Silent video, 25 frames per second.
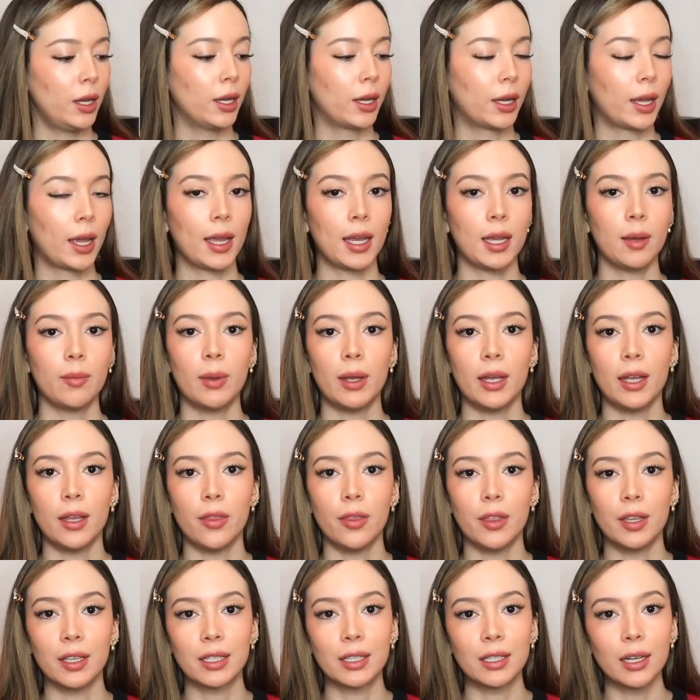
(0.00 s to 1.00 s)
It came
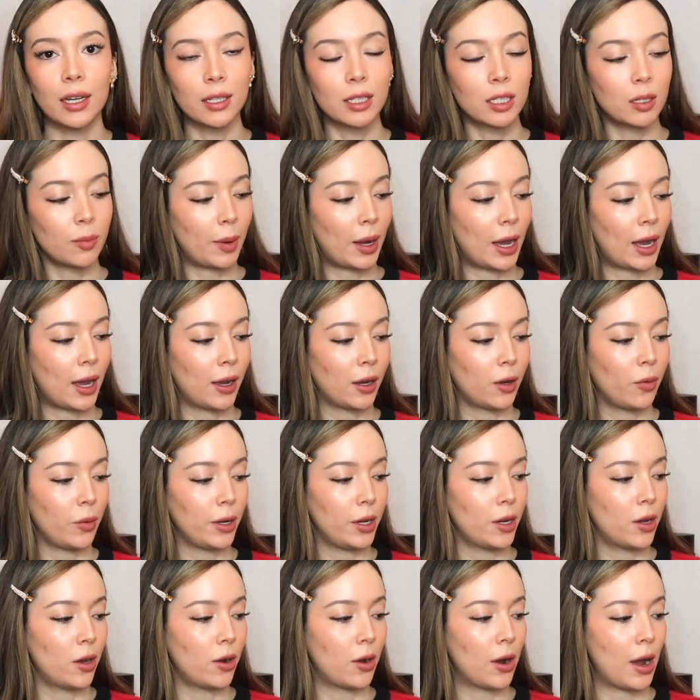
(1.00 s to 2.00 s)
in this dust bag. We
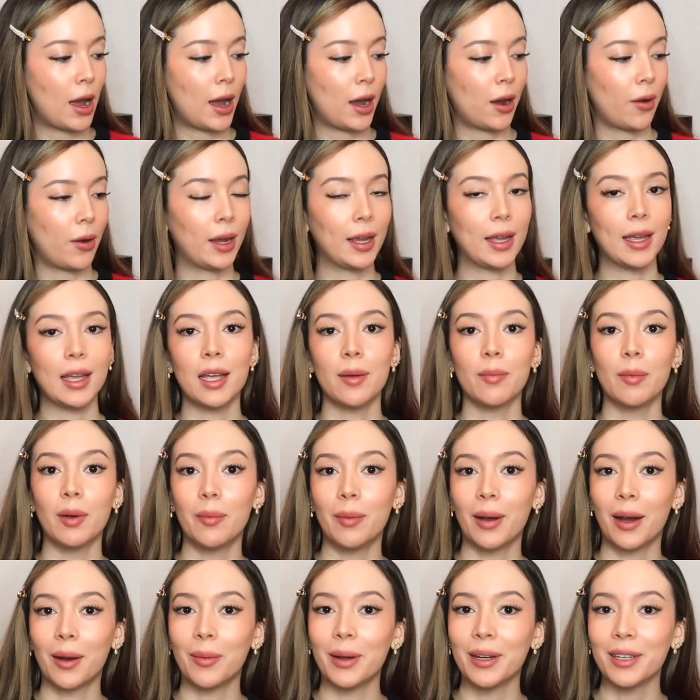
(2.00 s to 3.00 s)
know how I am
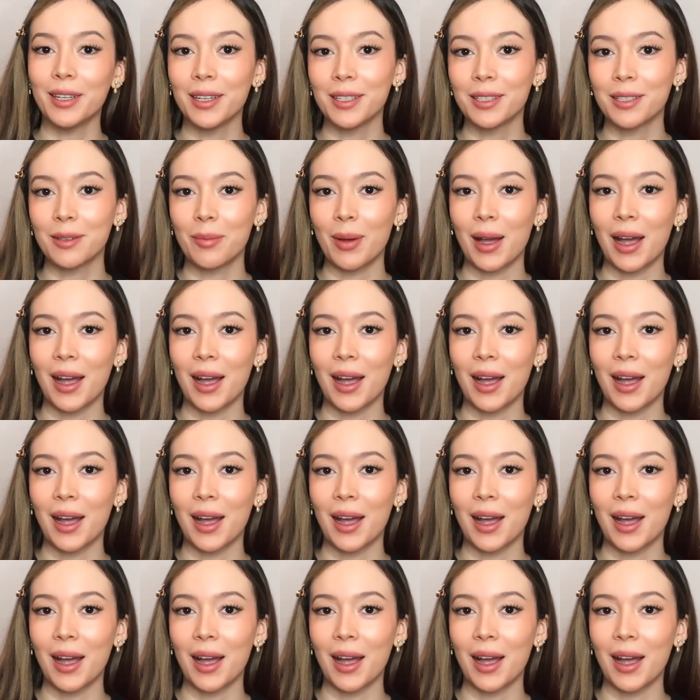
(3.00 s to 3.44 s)
about my dust